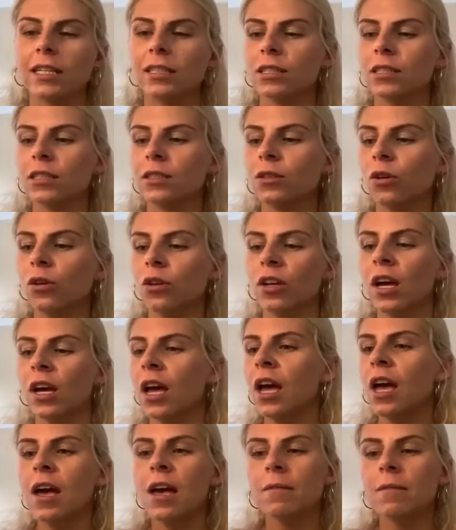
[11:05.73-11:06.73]
It's just got
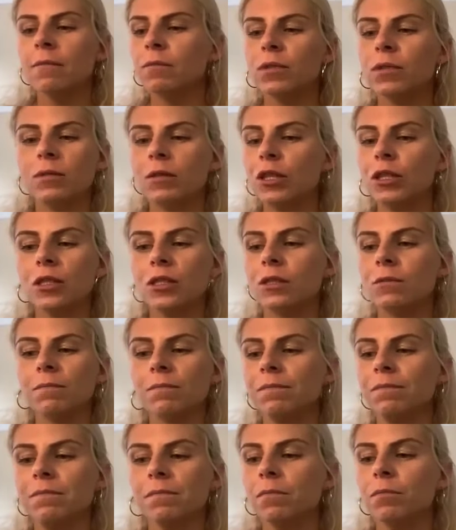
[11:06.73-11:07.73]
just
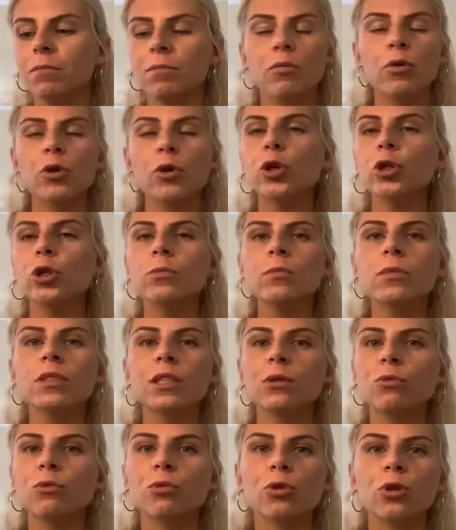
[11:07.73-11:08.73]
rooms
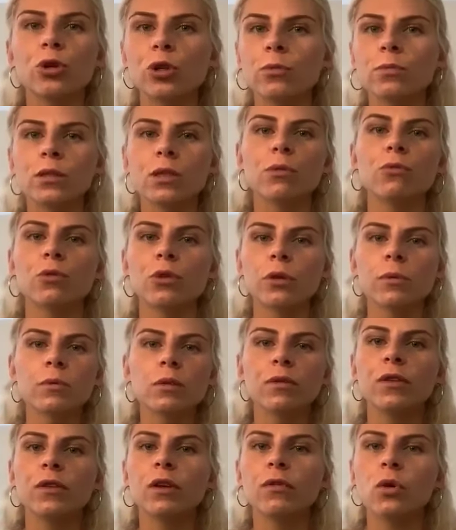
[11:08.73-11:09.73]
and rooms and
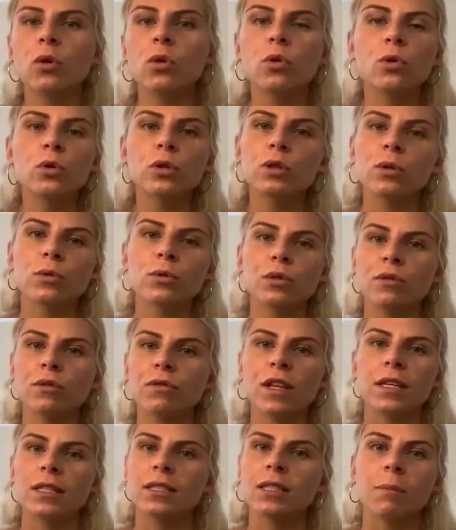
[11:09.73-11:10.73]
rooms full of all sorts of
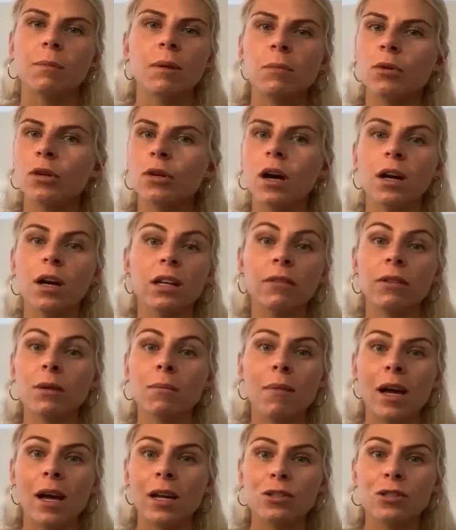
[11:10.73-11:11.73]
things that people can't even
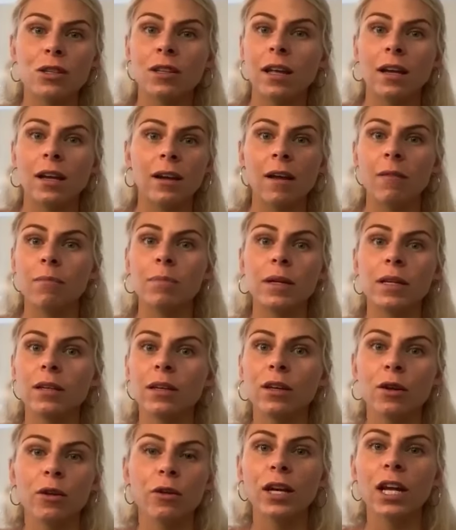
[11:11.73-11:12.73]
imagine that have been,
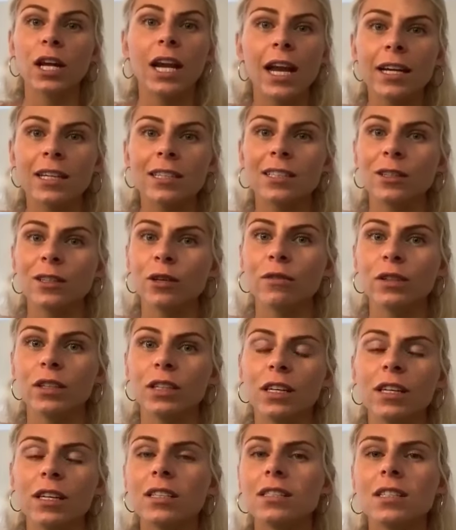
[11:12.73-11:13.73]
you know, collected over the
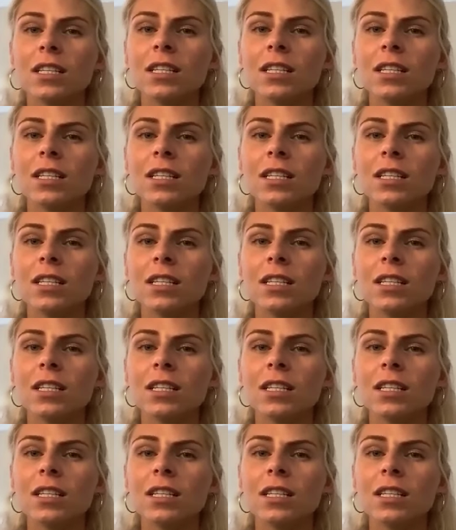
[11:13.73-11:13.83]
years.